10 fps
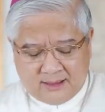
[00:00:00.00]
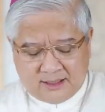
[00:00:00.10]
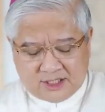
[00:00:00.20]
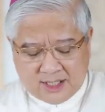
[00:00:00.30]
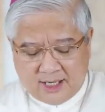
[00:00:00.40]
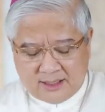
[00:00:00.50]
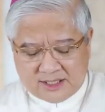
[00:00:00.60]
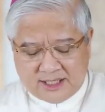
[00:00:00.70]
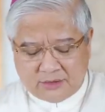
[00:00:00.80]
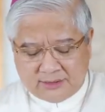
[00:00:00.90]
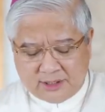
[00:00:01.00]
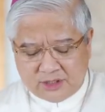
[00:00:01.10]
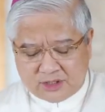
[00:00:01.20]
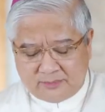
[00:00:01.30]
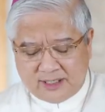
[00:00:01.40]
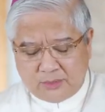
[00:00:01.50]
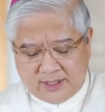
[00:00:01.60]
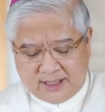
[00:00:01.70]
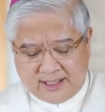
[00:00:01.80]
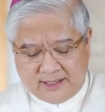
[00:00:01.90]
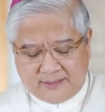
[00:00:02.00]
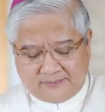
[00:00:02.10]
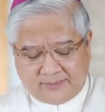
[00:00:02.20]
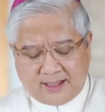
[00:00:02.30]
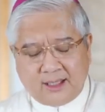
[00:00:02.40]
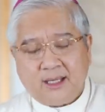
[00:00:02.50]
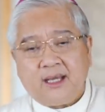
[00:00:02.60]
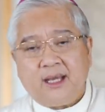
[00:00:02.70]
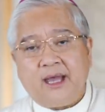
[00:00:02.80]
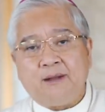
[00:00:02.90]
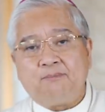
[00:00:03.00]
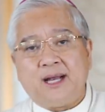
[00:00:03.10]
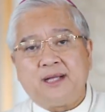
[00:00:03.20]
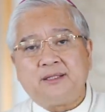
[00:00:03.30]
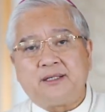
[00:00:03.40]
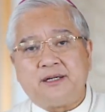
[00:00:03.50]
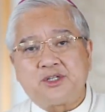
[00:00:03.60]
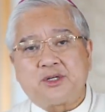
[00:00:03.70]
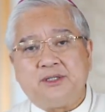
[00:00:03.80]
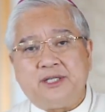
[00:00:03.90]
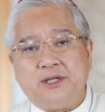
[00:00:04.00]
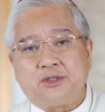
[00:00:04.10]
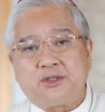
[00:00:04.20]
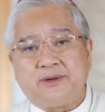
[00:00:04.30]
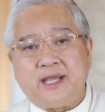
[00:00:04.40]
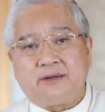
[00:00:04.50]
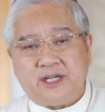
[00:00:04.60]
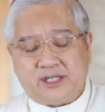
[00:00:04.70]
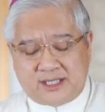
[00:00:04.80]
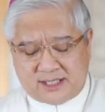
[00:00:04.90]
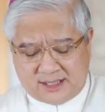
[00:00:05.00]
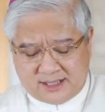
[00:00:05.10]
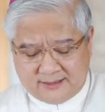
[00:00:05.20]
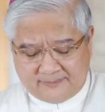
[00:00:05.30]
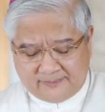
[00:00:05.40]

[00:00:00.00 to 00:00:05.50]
Dishonesty continues to be rewarded, and plunderers continue to rake riches.